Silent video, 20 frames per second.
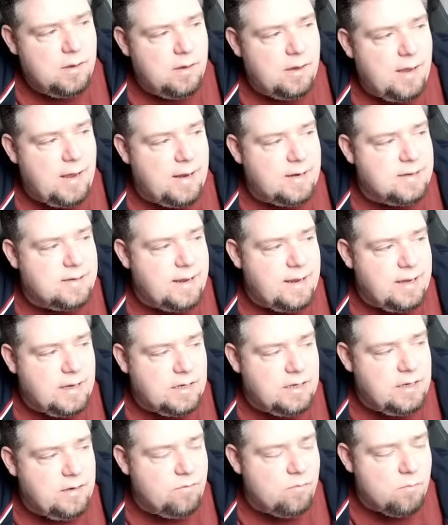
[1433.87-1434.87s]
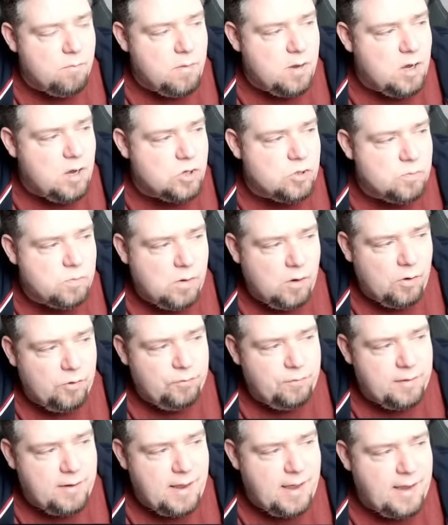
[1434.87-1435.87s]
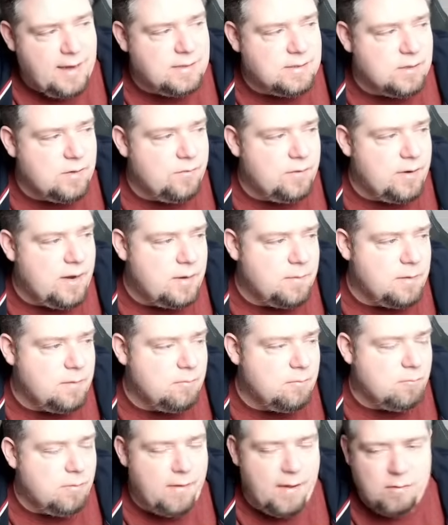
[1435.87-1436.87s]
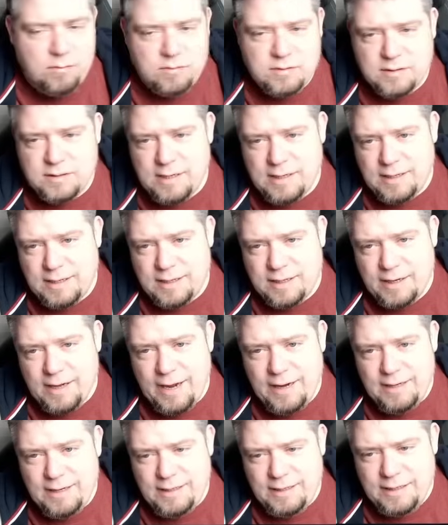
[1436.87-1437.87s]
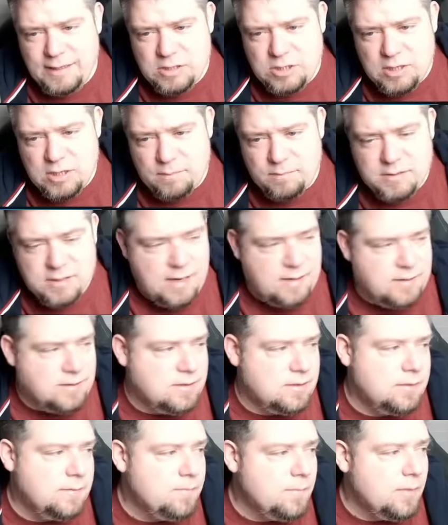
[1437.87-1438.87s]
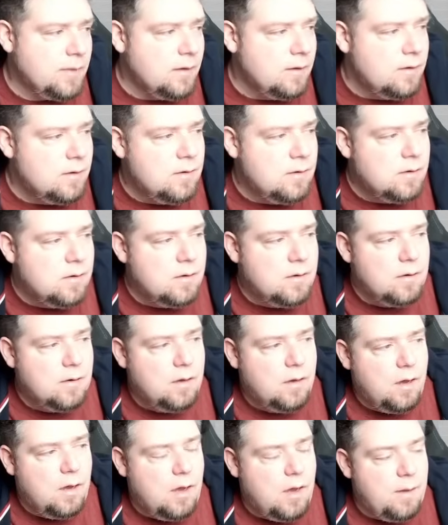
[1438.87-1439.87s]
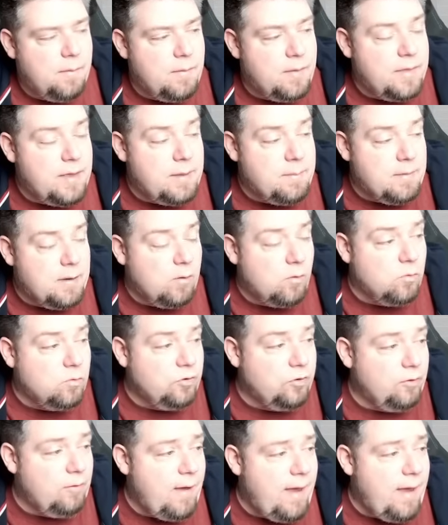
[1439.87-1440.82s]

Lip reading: and they can even march whilst within 8 of an enemy without taking a leadership test. They may also